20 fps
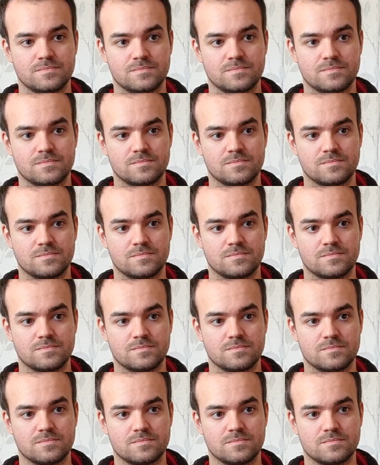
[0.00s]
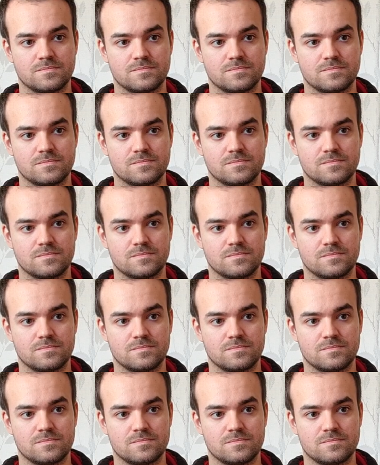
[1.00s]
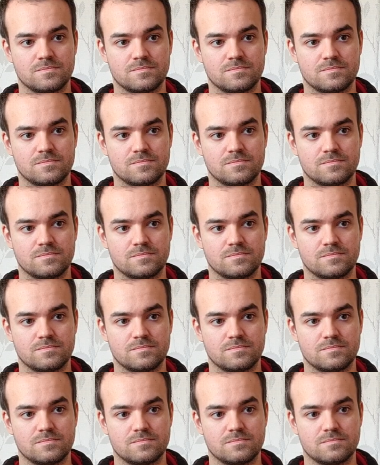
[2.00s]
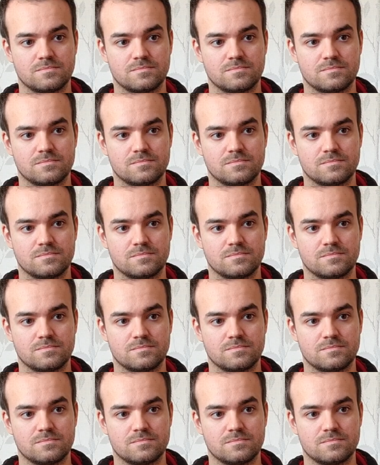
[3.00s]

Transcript: This person isn't speaking.